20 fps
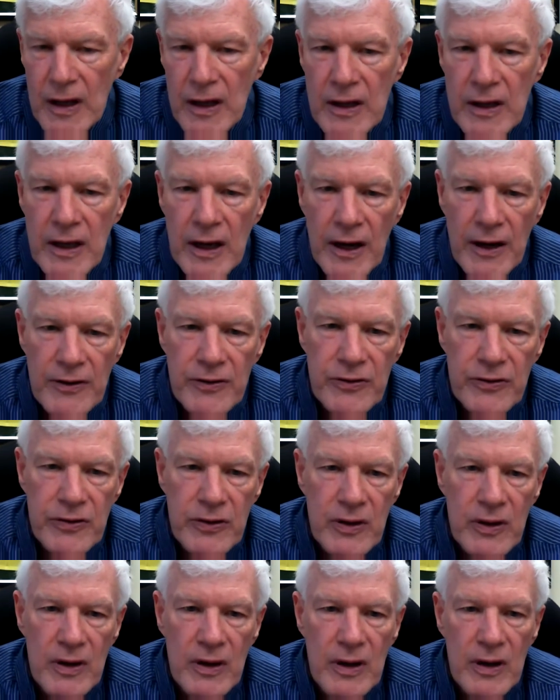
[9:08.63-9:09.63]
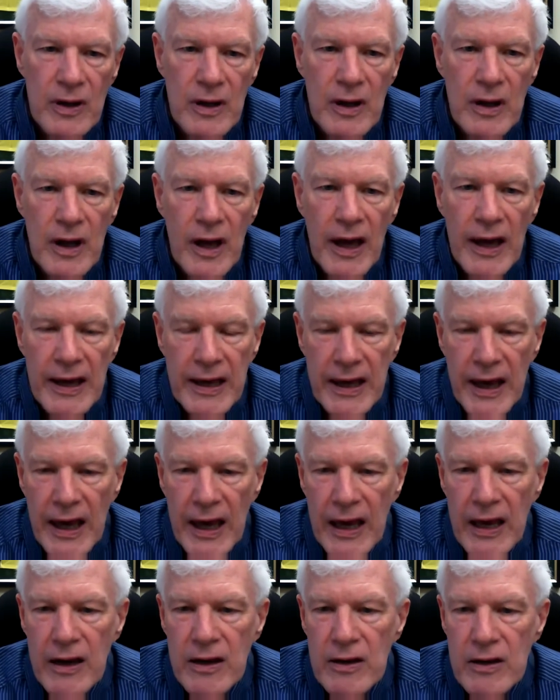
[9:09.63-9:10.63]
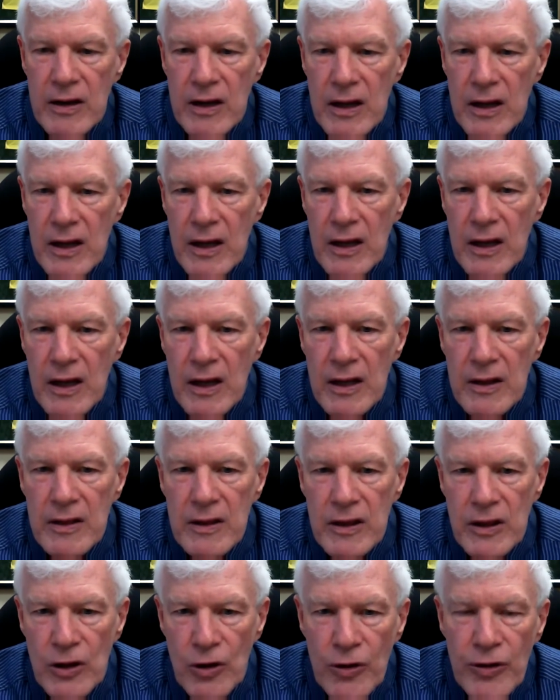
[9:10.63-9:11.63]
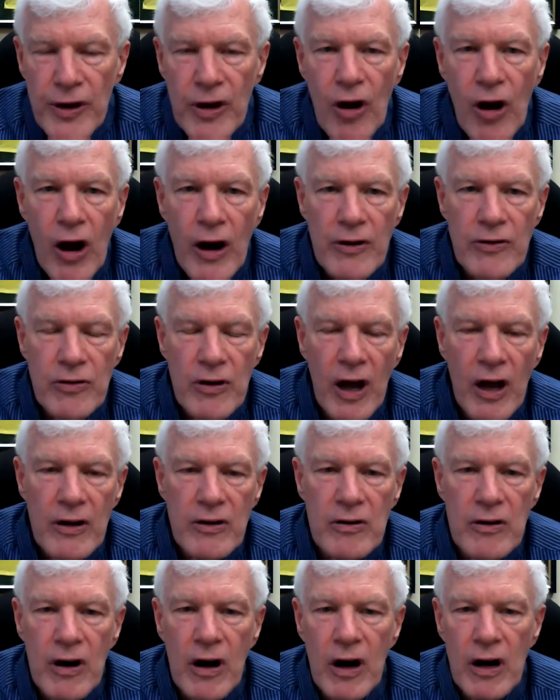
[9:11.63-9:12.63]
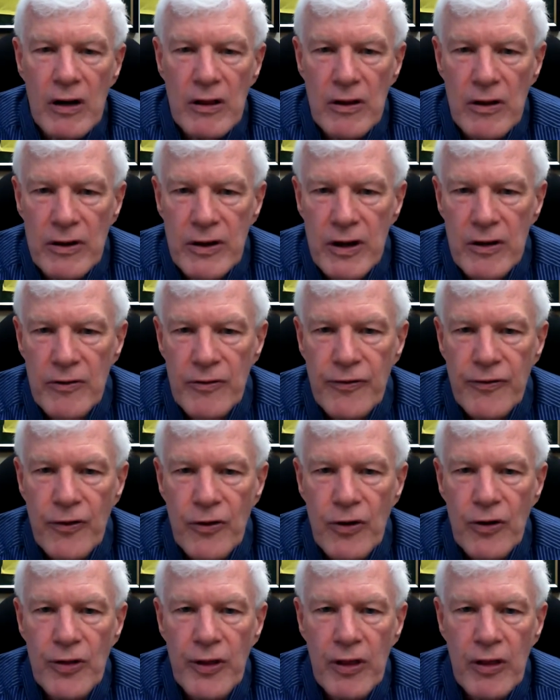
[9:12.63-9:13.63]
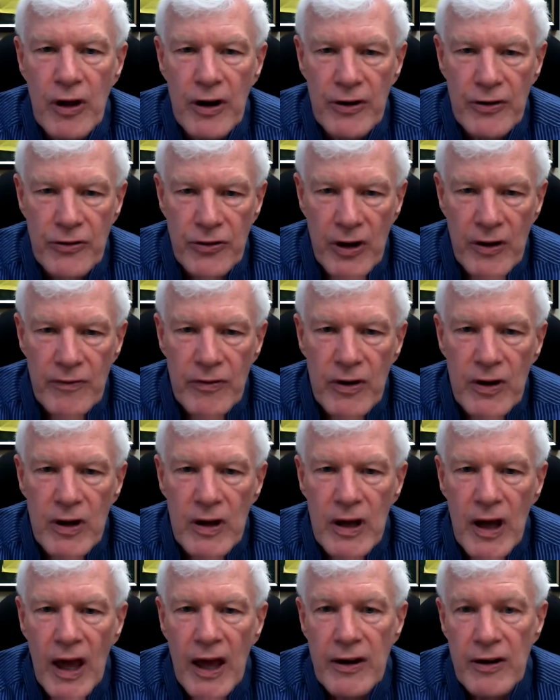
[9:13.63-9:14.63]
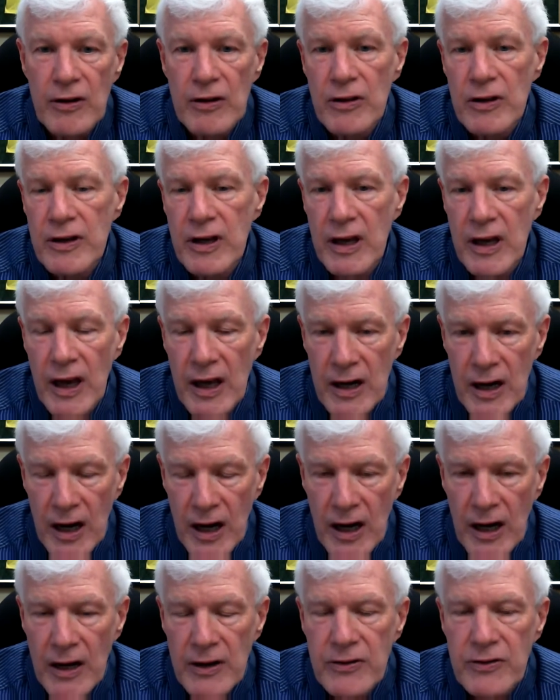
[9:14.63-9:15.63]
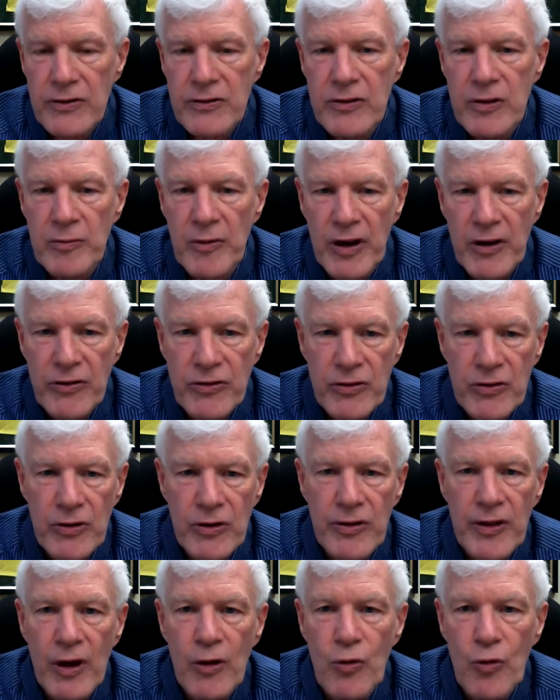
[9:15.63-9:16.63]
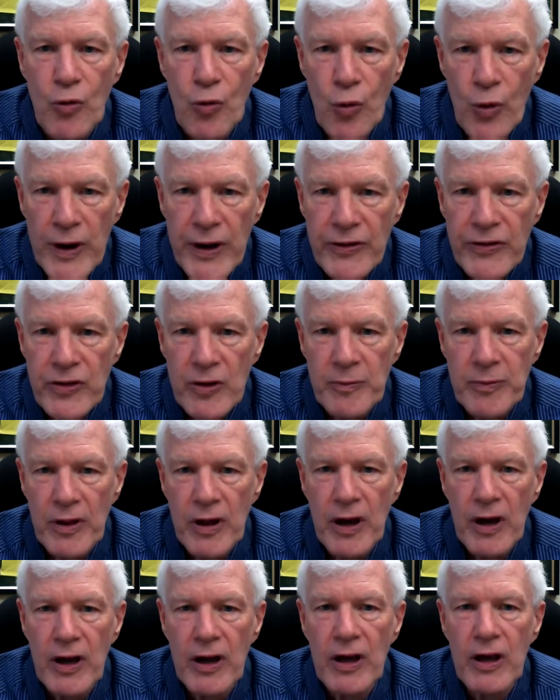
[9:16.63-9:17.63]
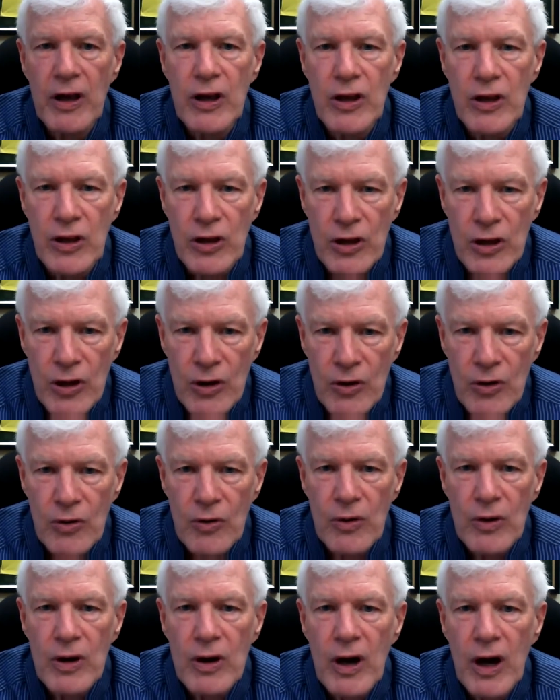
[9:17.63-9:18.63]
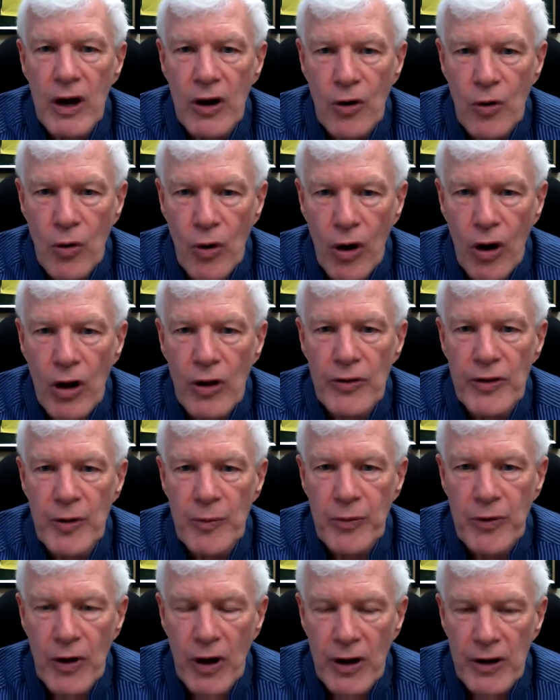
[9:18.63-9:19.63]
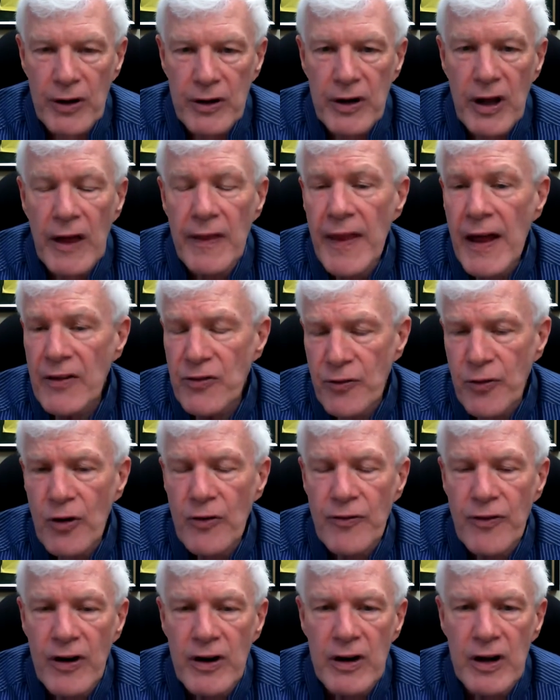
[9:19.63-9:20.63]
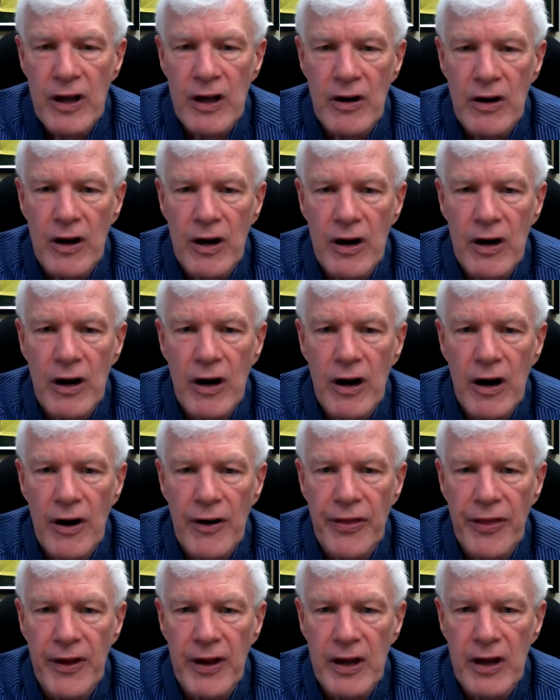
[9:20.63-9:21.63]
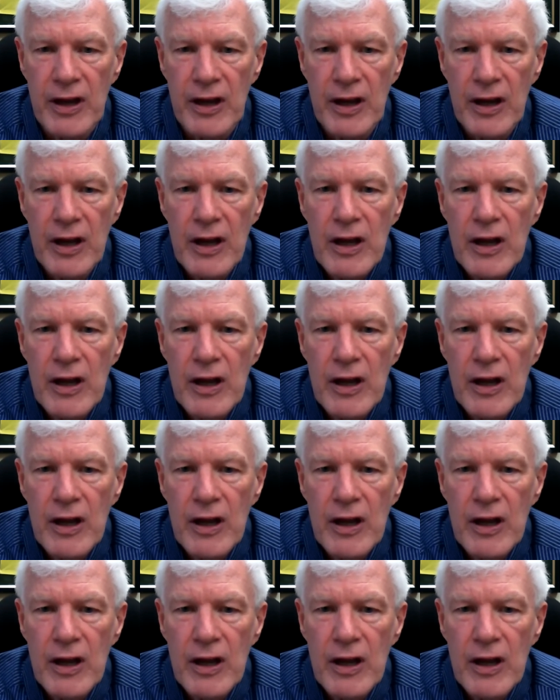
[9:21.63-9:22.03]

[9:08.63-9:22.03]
Yes. Again, you, the contractor, are looking for the longevity, and you're looking at us to make sure that we supply you a quality product. And that's forefront in our thinking.